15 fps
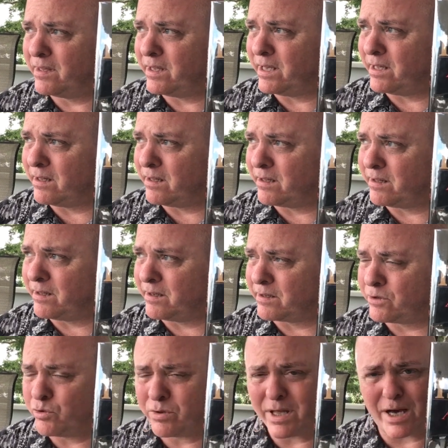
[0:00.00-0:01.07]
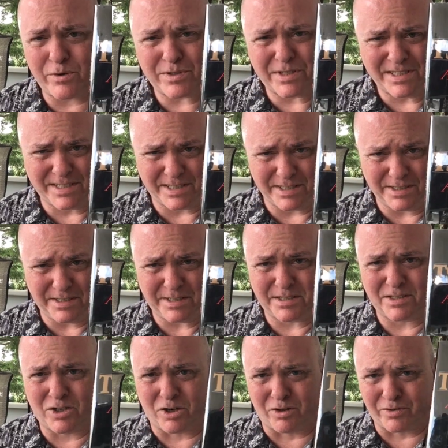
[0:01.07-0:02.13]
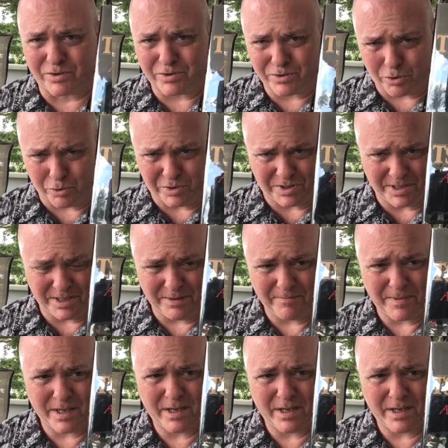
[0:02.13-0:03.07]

in the 2000s called Tsotsi